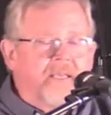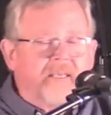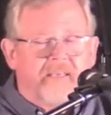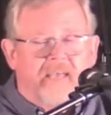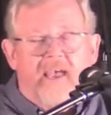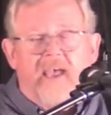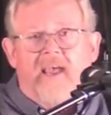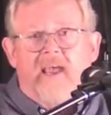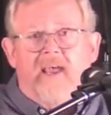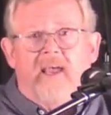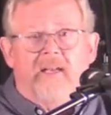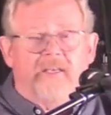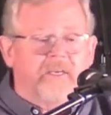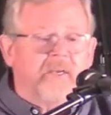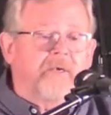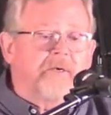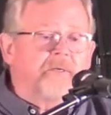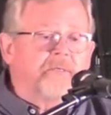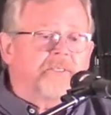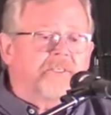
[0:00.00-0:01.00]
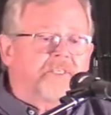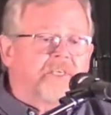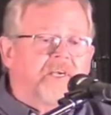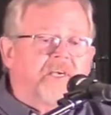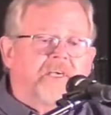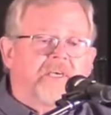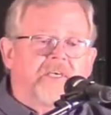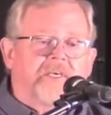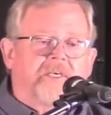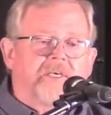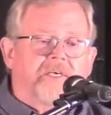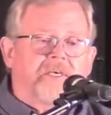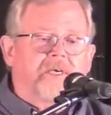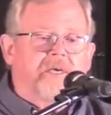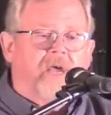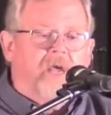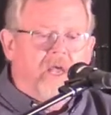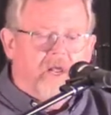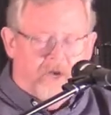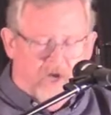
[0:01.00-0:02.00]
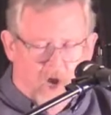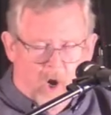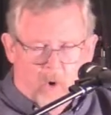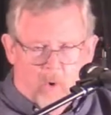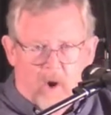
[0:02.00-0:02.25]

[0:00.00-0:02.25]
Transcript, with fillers: Can't you see? No